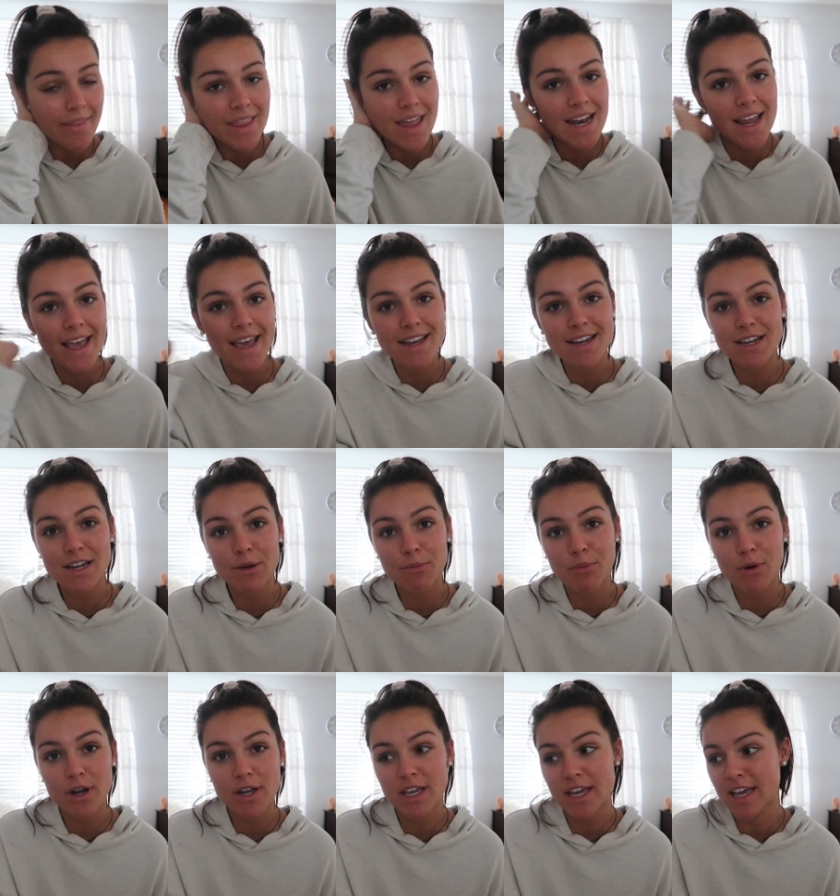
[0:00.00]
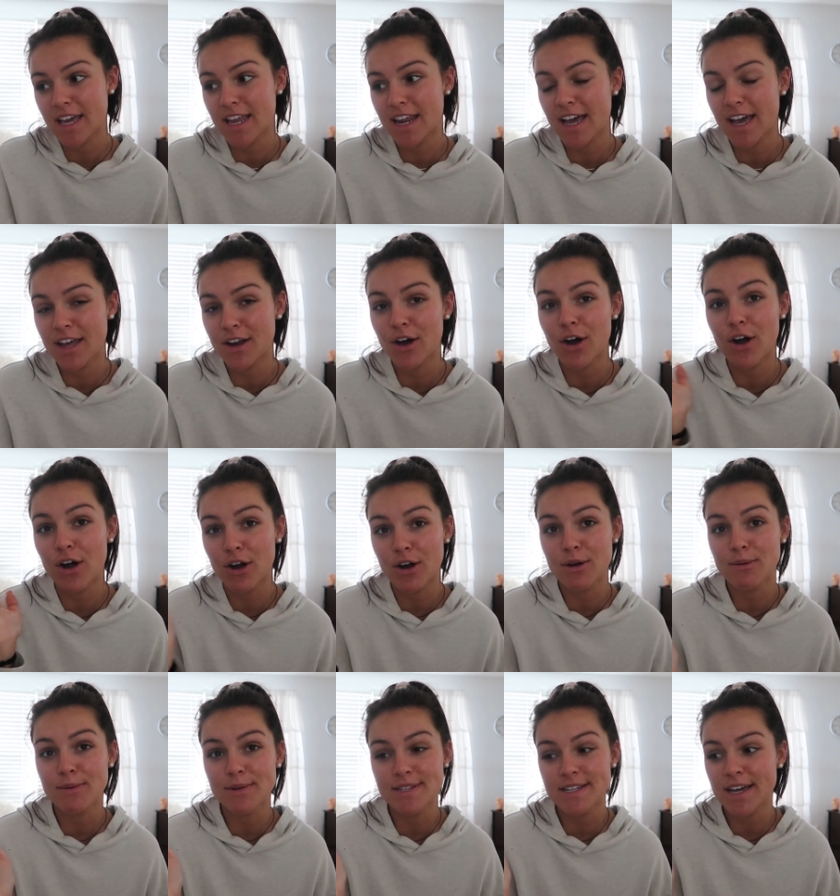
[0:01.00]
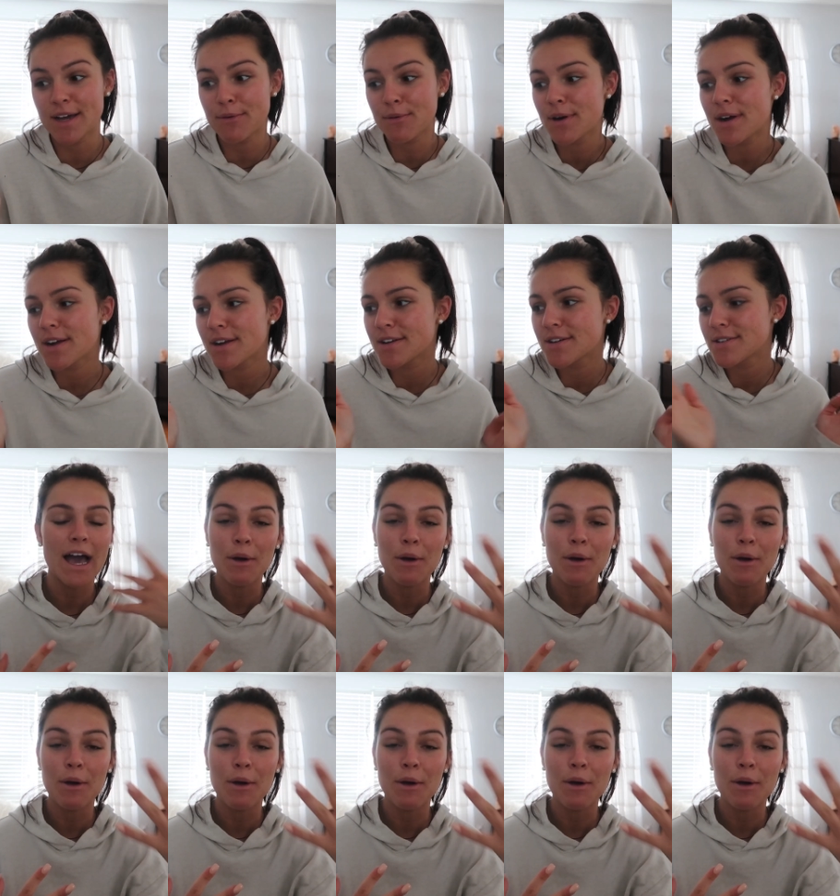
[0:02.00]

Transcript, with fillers: And then I ended up working and I had a horrible day at work.